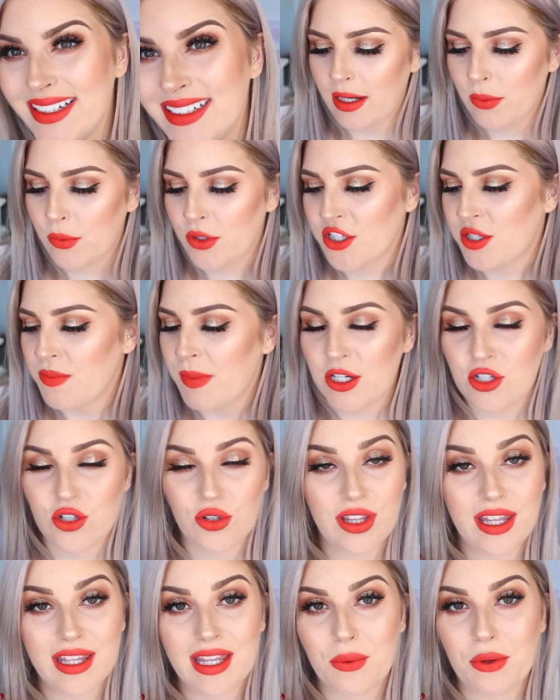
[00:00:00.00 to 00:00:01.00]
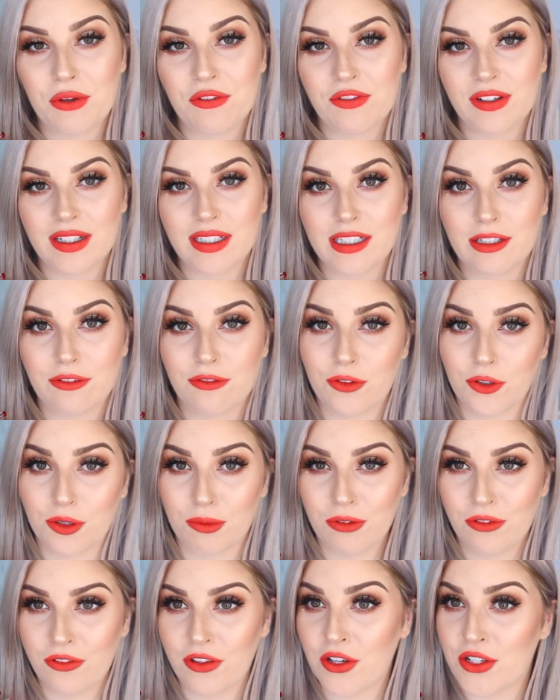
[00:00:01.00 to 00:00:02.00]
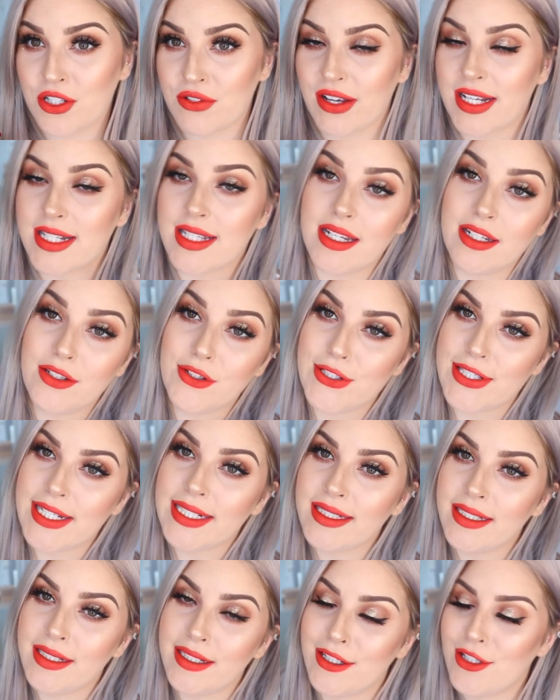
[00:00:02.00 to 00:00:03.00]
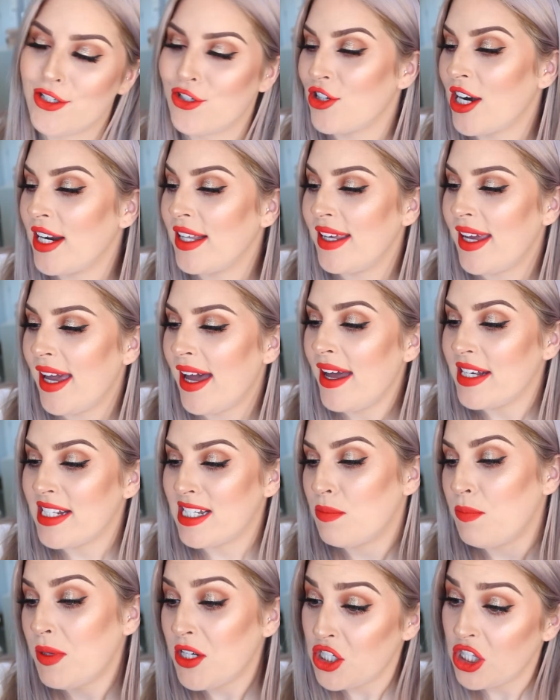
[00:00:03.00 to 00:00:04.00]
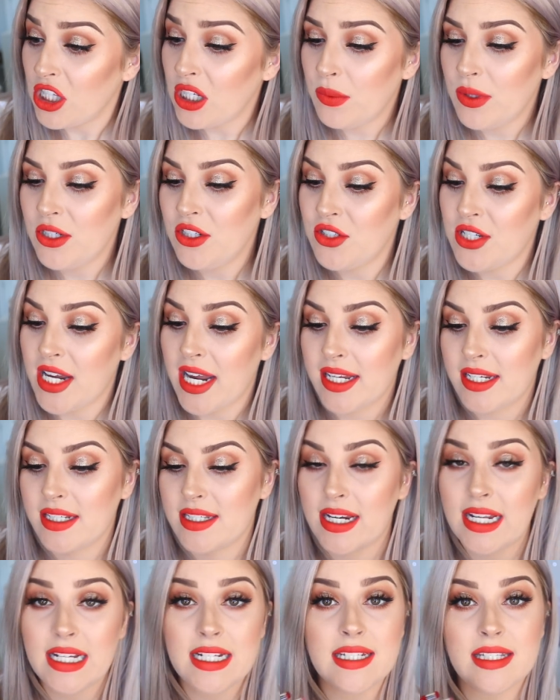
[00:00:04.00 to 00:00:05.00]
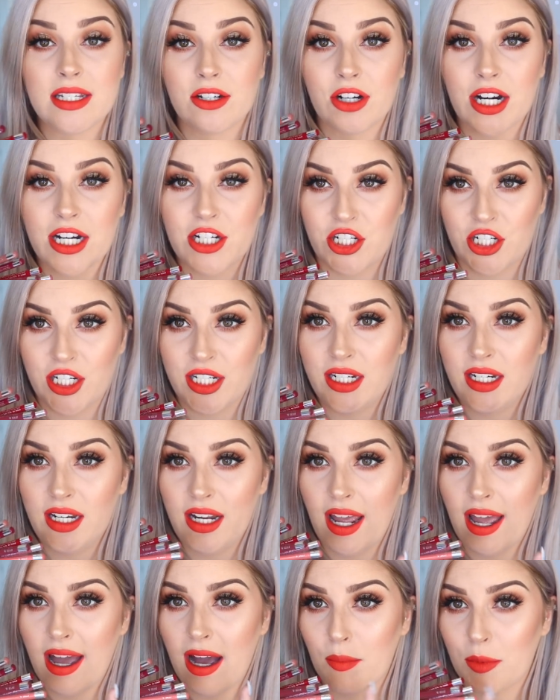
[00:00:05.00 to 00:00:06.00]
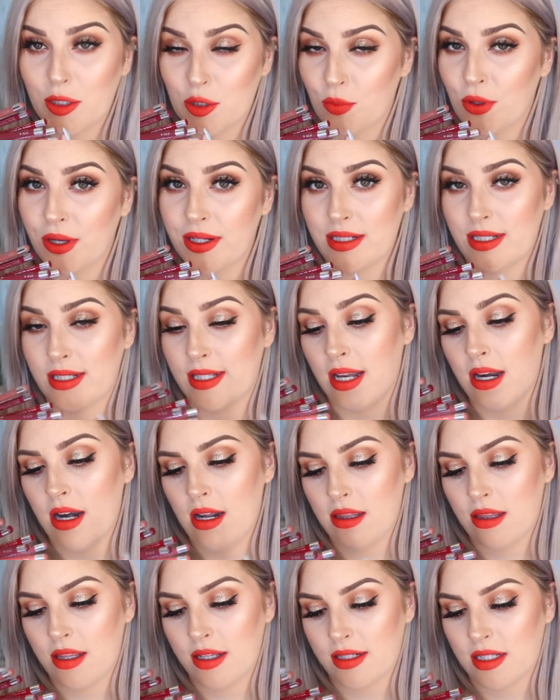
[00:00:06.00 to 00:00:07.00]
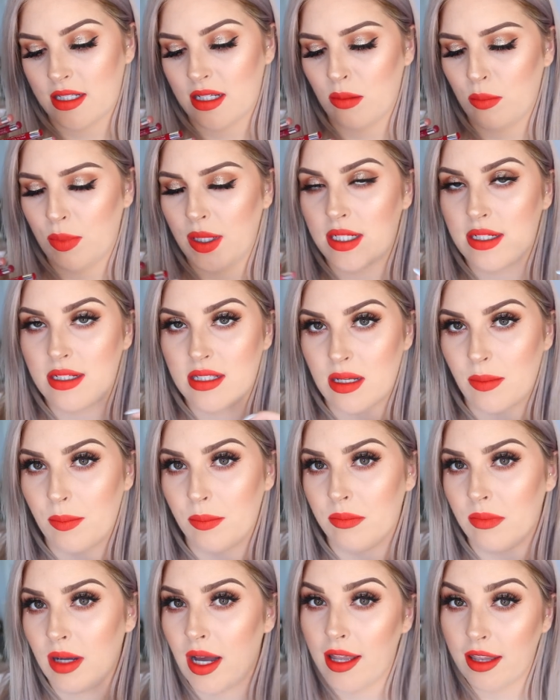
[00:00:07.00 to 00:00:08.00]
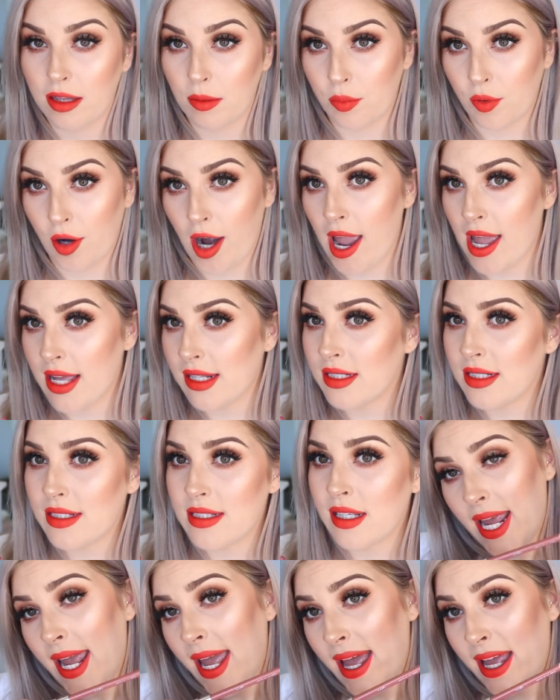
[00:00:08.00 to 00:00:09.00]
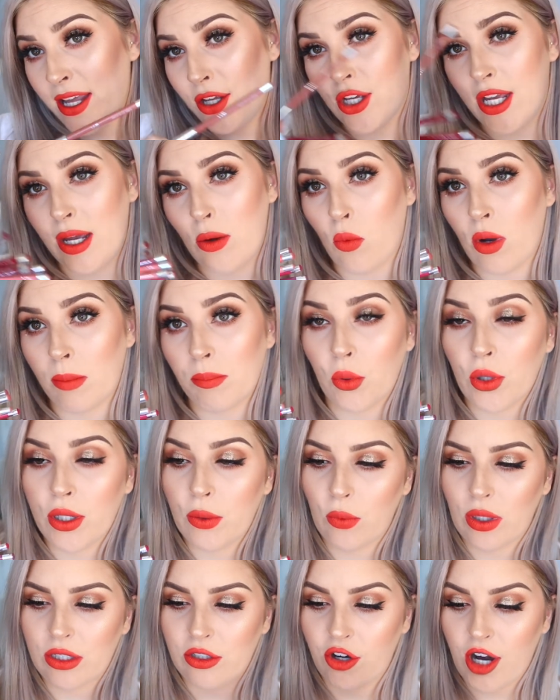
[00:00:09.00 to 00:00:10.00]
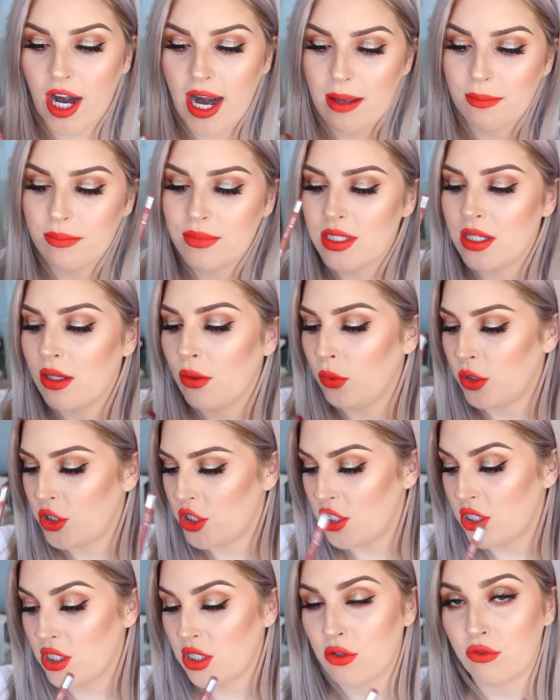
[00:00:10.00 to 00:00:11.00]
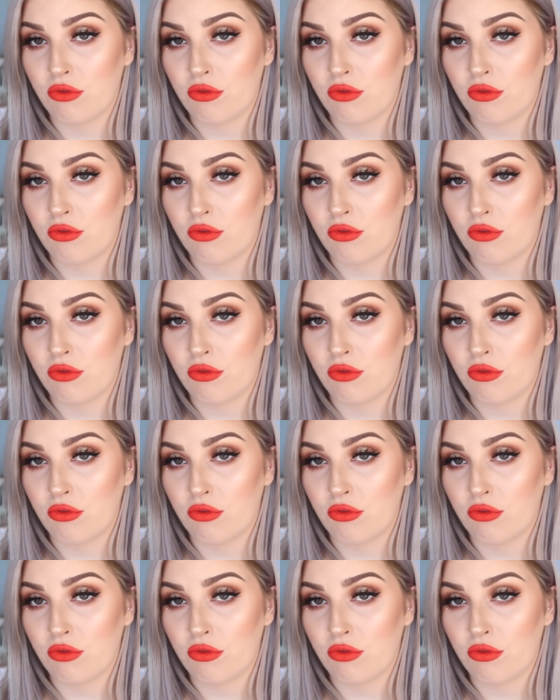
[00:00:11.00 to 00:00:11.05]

And I wanted to make sure that they were fairly affordable for those of us in New Zealand and Australia, especially when you take into consideration how much product is in this compared to some other brands. Here you get 1.1 grams, which is